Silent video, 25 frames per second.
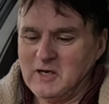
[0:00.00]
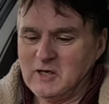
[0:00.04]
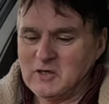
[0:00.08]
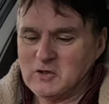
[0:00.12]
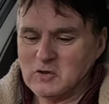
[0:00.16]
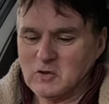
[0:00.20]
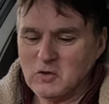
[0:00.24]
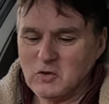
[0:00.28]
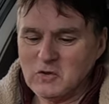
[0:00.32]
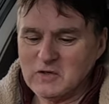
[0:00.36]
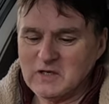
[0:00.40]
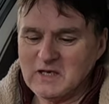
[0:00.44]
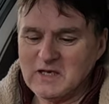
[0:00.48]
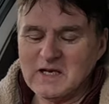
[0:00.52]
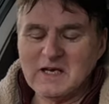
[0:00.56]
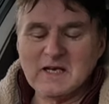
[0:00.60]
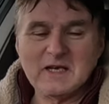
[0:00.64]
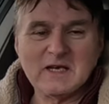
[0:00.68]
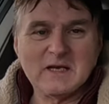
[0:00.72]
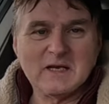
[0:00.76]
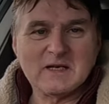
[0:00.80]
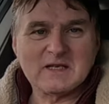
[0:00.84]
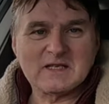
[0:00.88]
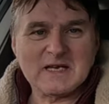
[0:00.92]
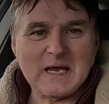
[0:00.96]
turkey
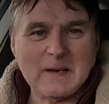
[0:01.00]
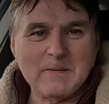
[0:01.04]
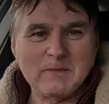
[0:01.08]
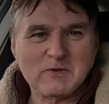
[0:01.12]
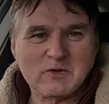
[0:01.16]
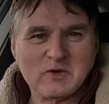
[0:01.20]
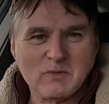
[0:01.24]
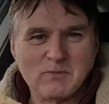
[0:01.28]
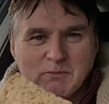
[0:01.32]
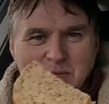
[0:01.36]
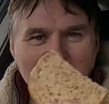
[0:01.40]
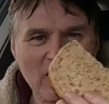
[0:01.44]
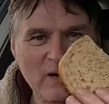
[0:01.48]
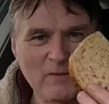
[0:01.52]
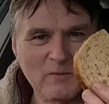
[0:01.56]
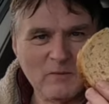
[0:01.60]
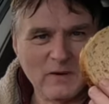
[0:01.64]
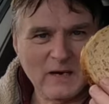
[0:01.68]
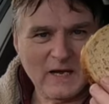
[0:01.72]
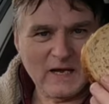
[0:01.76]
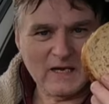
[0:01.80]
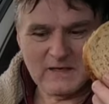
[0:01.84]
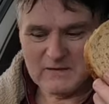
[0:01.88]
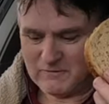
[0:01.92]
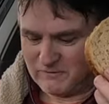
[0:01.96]
sandwiches, brown
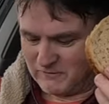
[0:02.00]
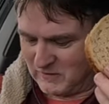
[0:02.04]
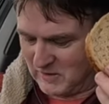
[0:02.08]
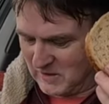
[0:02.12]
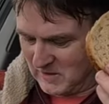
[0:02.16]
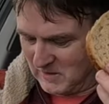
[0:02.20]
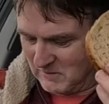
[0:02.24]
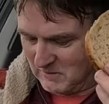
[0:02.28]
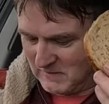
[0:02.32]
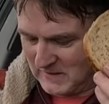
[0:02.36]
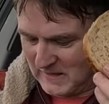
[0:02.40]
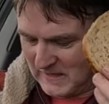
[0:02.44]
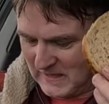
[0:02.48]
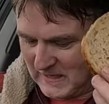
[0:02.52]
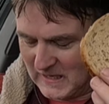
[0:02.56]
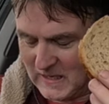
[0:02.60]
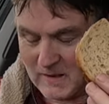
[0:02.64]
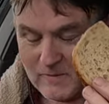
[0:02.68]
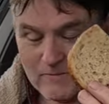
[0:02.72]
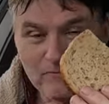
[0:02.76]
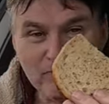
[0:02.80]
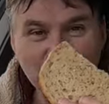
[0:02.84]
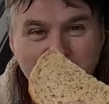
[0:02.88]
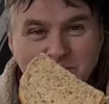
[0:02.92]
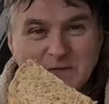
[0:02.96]
bread from
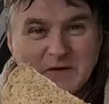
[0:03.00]
um,